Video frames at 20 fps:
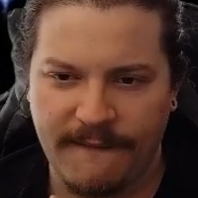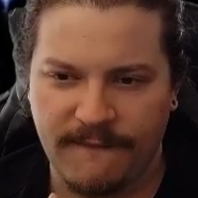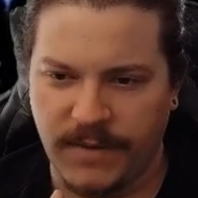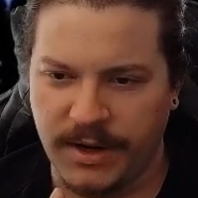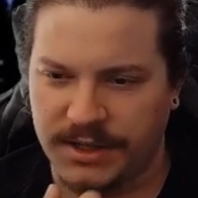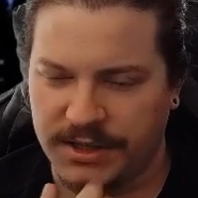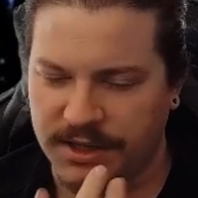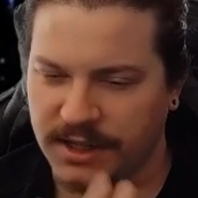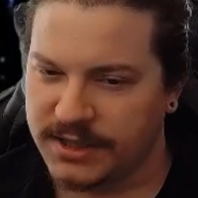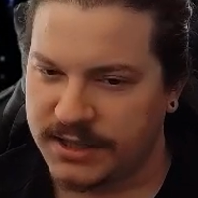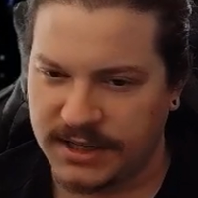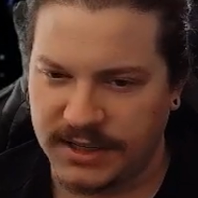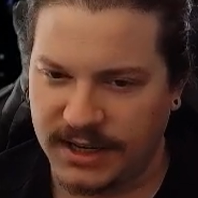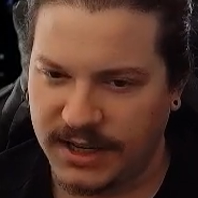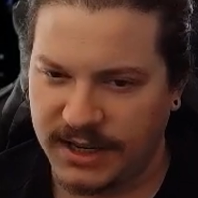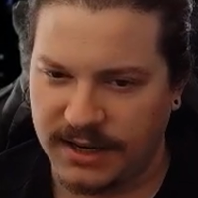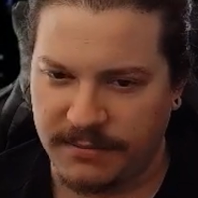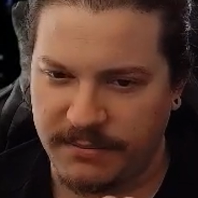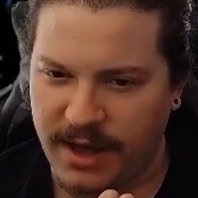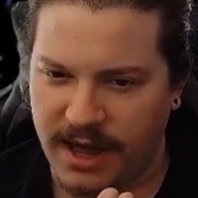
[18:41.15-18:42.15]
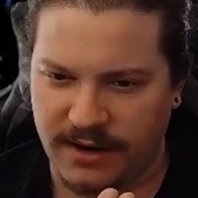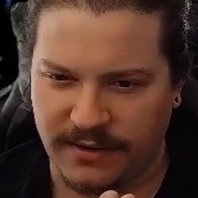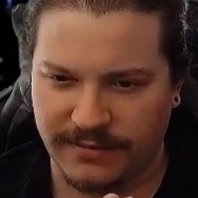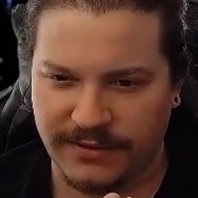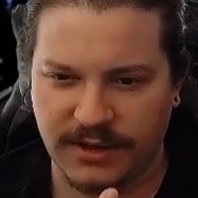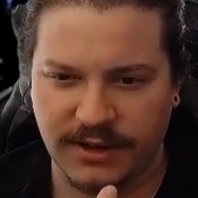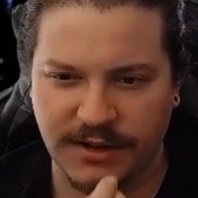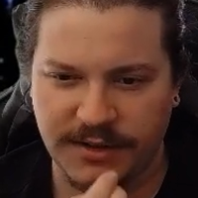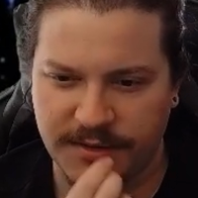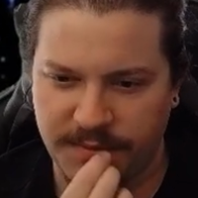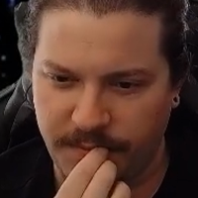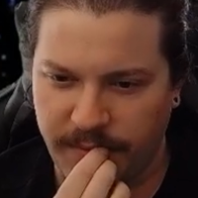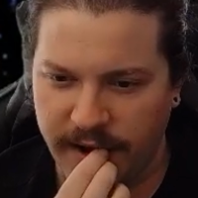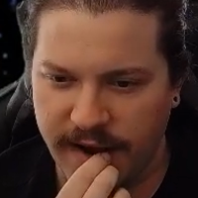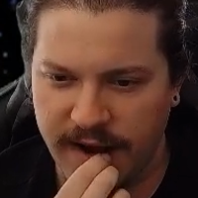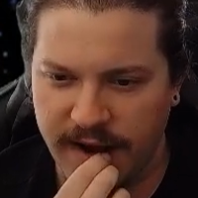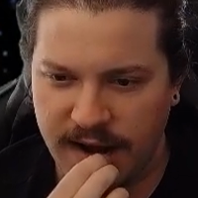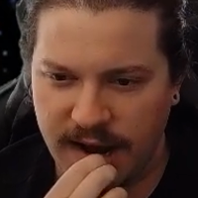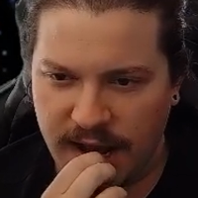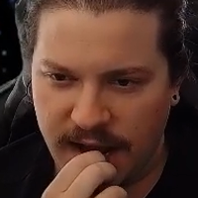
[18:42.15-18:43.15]
which doesn't need a metaverse,
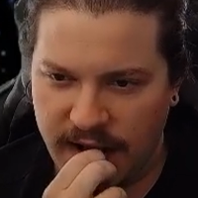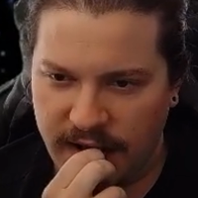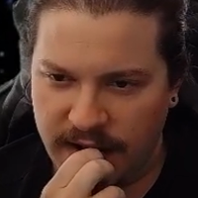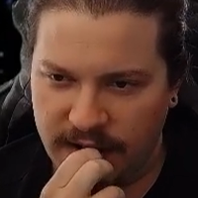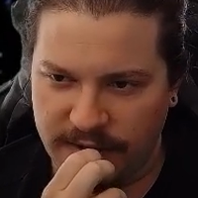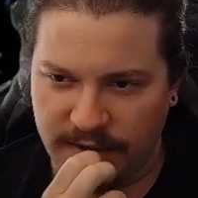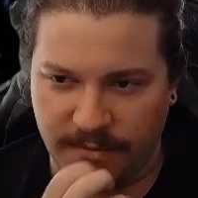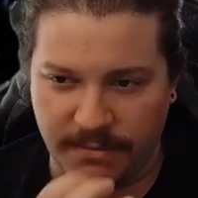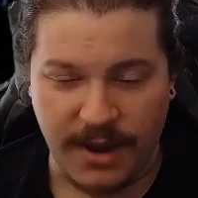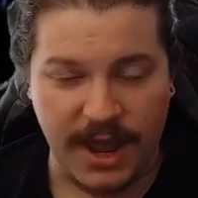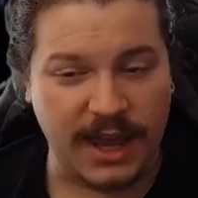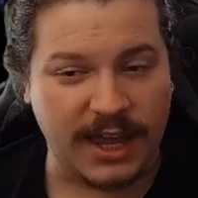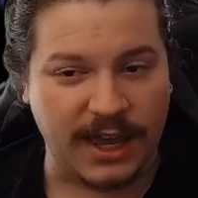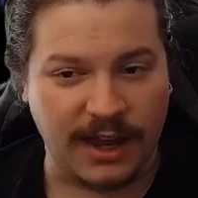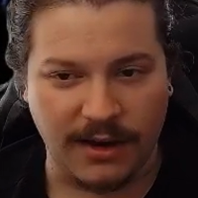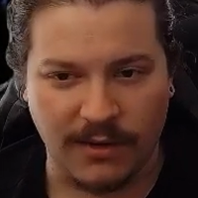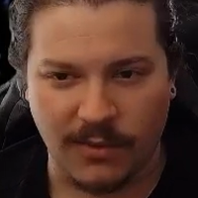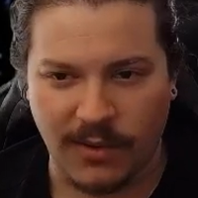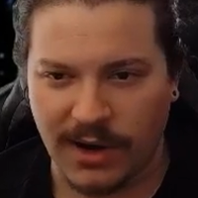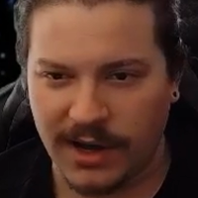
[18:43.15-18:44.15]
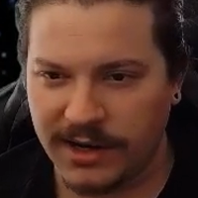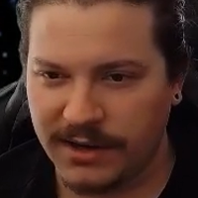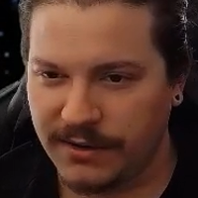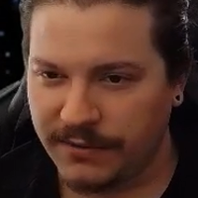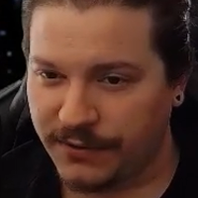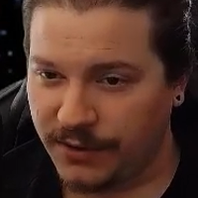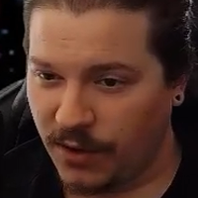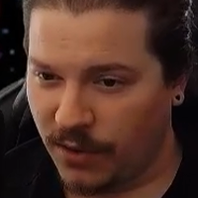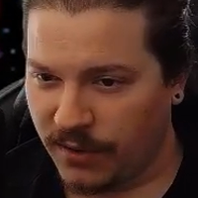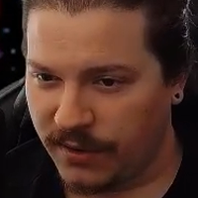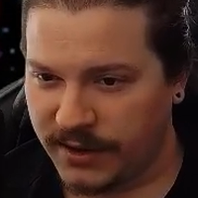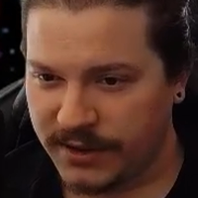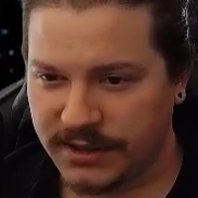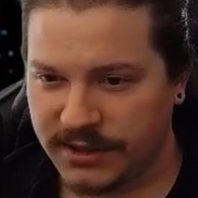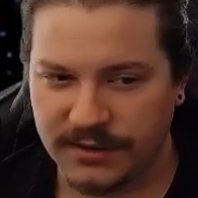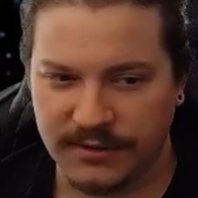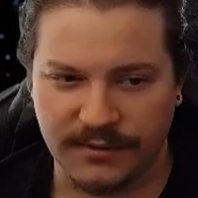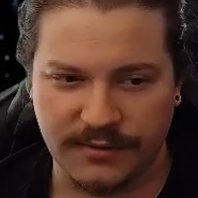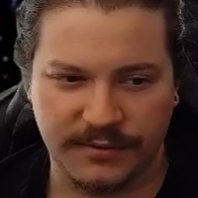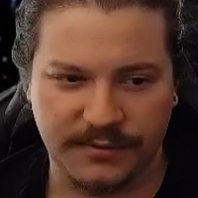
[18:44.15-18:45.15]
but they're making one, of
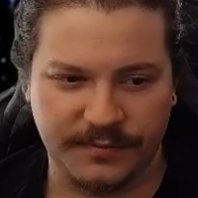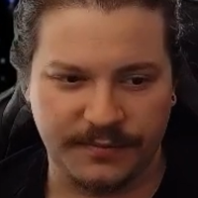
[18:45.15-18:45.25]
course.